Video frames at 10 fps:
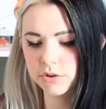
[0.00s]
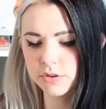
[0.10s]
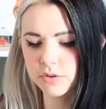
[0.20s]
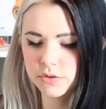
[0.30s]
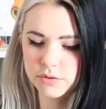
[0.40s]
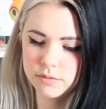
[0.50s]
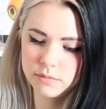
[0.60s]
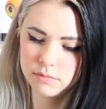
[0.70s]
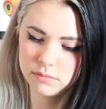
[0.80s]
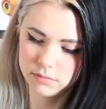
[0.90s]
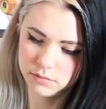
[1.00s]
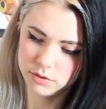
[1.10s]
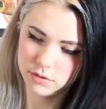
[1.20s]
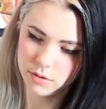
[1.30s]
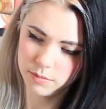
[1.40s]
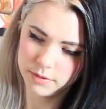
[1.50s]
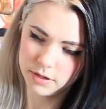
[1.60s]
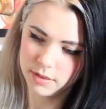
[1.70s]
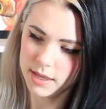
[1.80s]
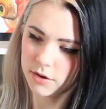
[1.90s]
just to open
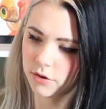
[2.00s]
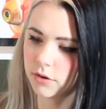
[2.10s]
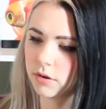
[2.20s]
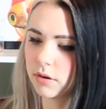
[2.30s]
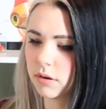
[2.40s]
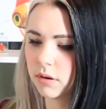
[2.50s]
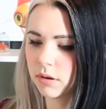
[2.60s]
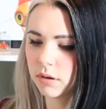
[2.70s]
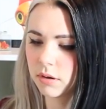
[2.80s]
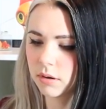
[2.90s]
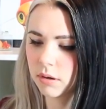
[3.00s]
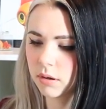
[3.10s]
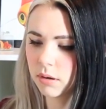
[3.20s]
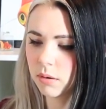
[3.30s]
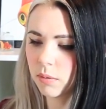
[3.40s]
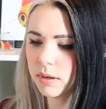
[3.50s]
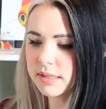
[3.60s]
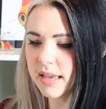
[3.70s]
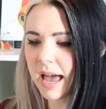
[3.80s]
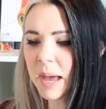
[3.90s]
a letter.
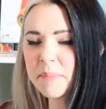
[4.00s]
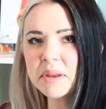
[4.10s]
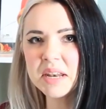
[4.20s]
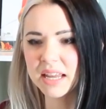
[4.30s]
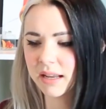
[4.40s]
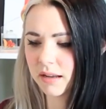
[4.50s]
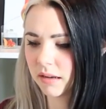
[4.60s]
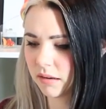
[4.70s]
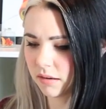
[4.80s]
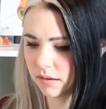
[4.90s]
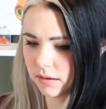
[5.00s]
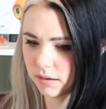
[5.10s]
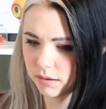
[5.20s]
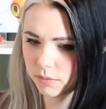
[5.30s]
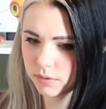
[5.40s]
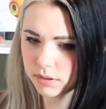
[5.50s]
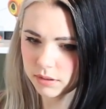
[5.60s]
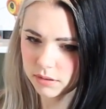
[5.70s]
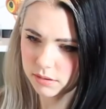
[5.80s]
What's happening? What?